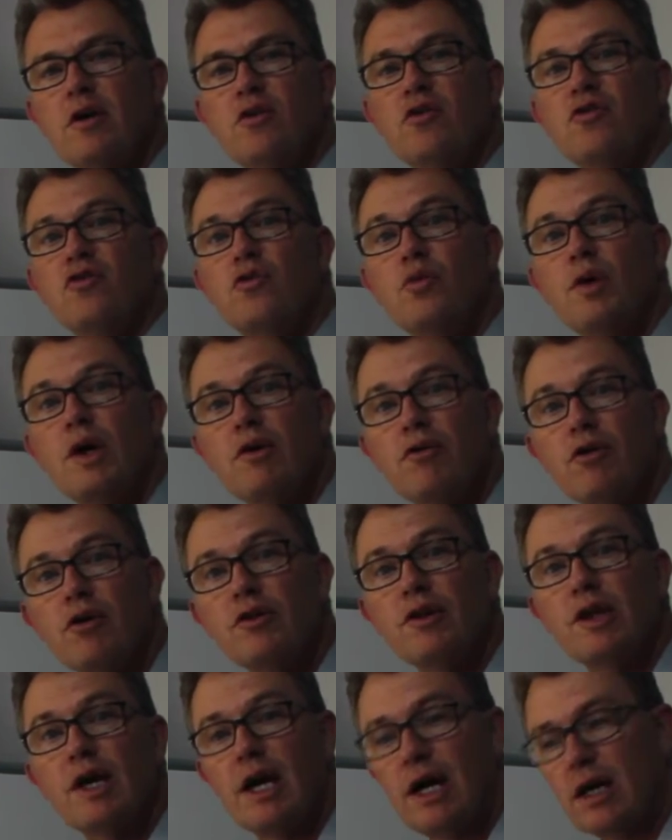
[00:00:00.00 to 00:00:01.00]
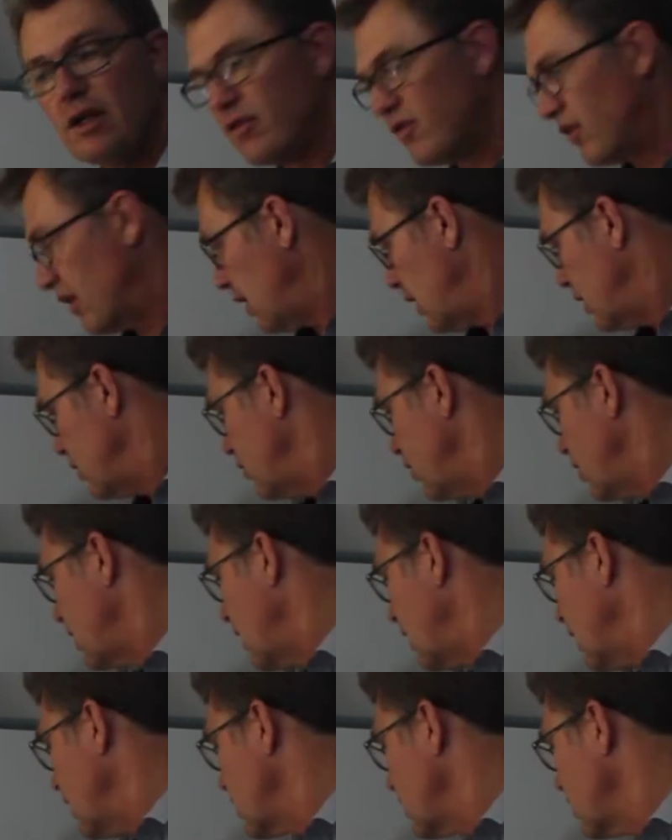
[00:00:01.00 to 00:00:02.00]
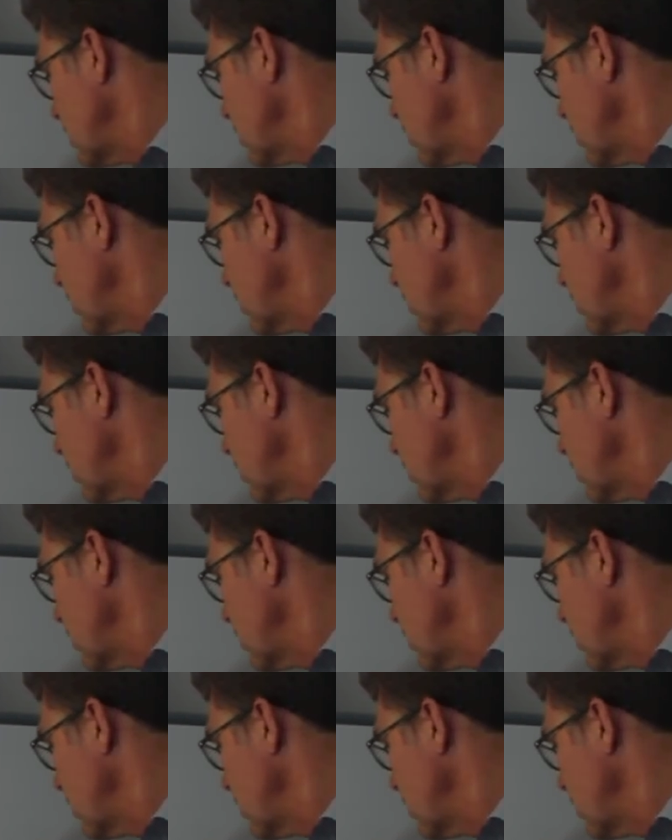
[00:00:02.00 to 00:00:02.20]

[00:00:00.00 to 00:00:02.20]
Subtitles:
square root the answer, and you get